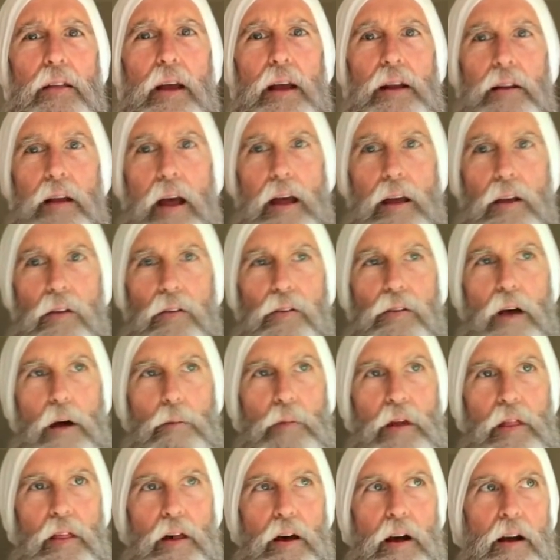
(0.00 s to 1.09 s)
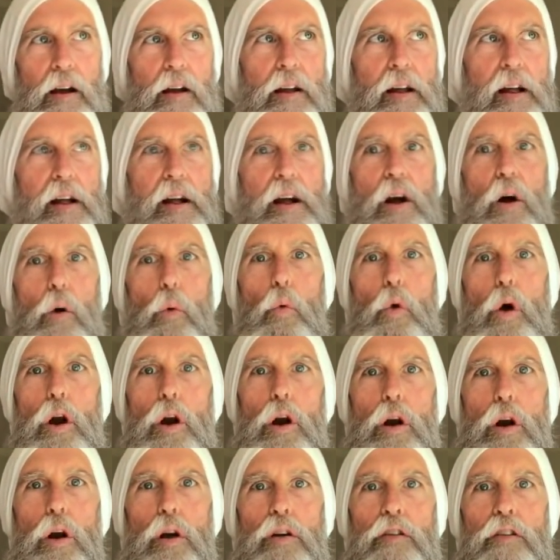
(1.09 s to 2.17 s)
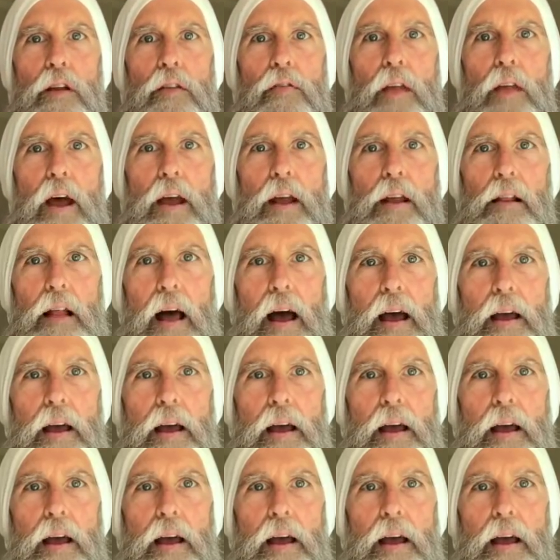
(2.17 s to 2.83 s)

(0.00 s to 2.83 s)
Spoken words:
they take some of the words and they